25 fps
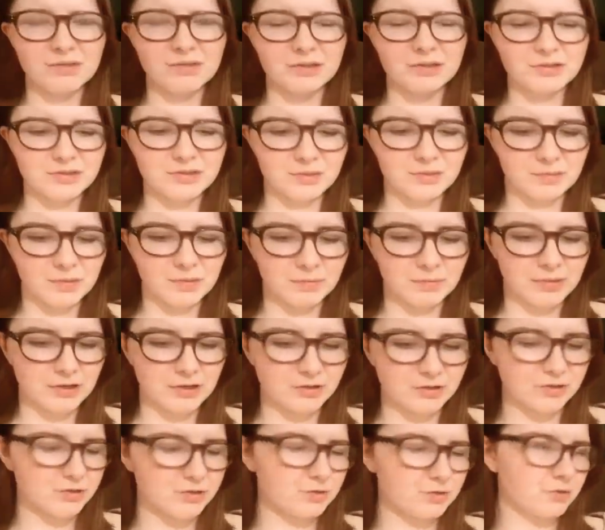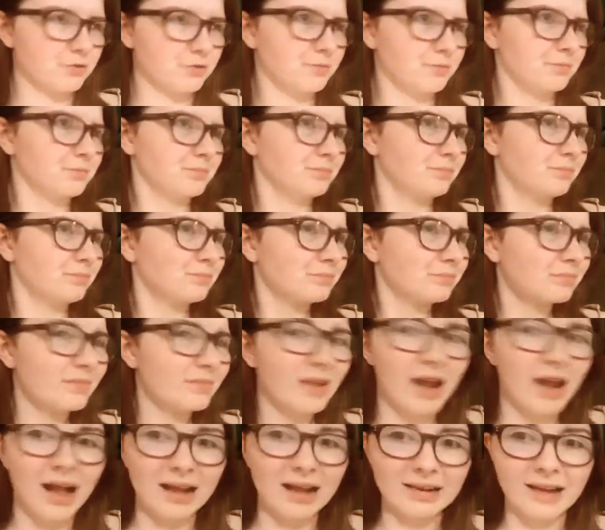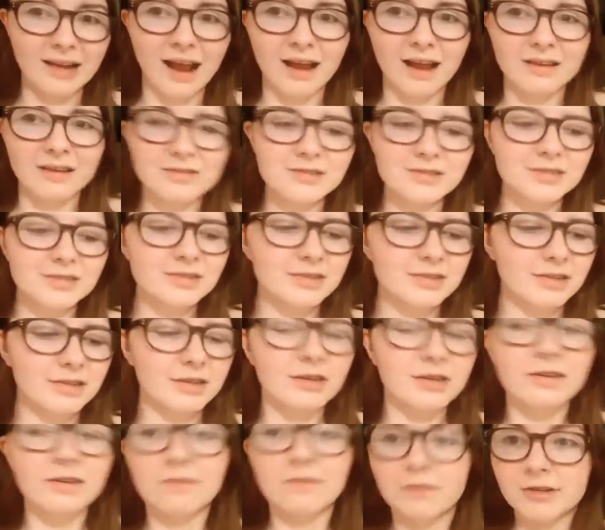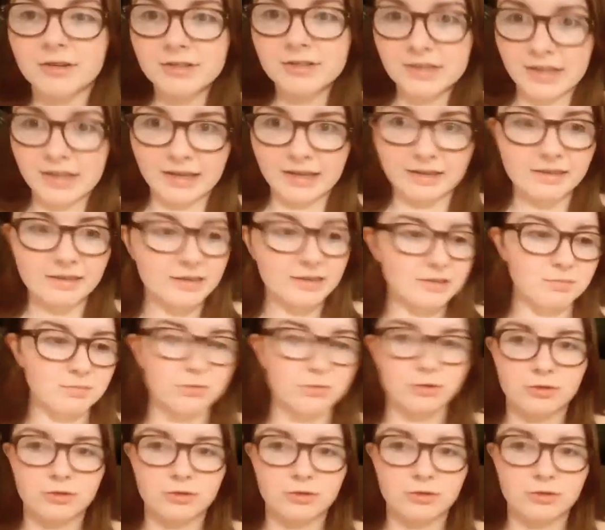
or something pages through, and firstly, this book